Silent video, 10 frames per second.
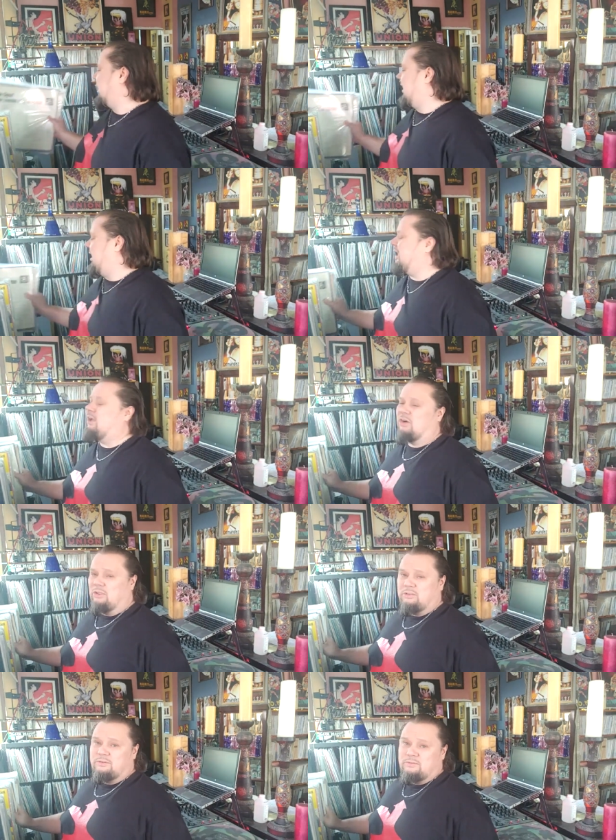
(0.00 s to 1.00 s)
to
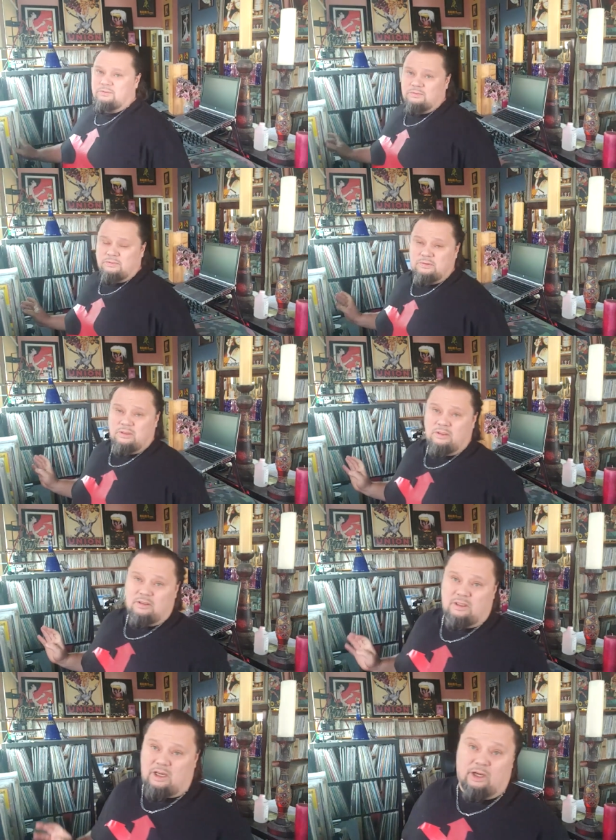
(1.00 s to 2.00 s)
heal
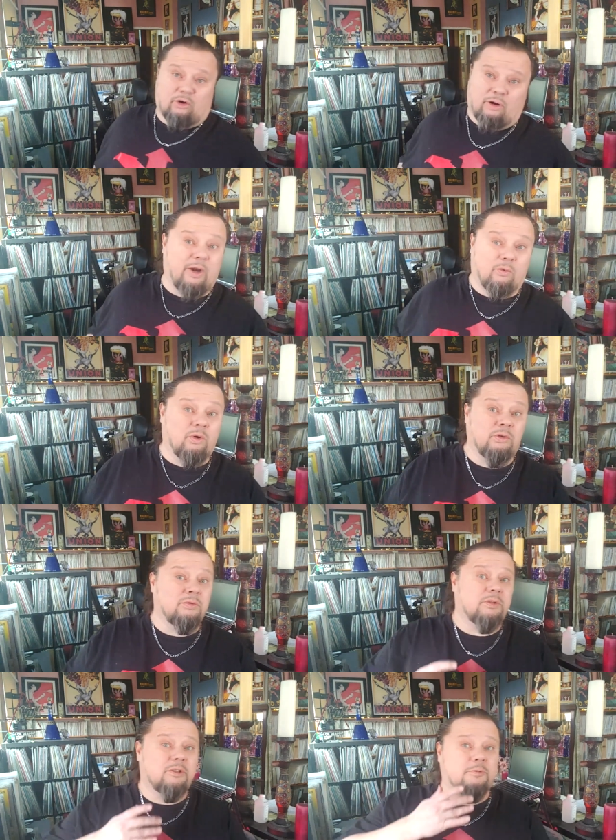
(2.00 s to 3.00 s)
a great
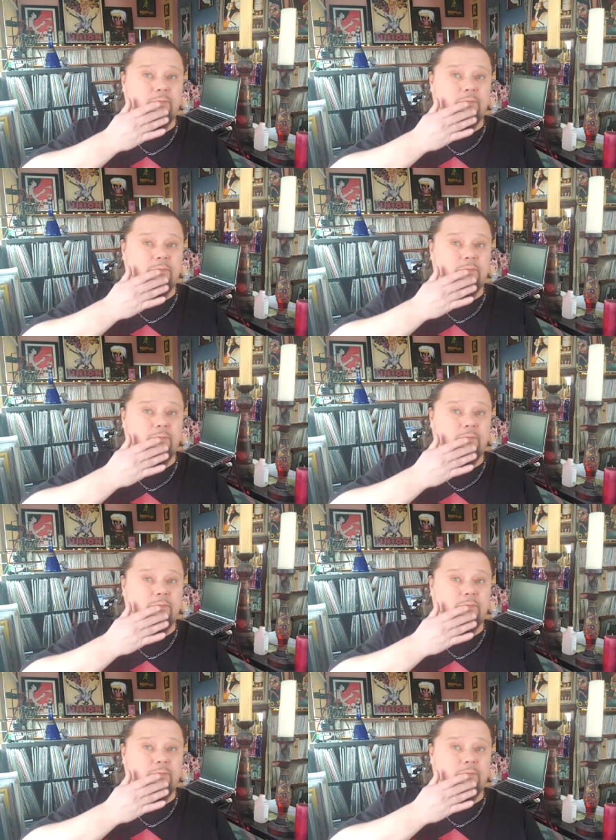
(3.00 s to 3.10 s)
wound.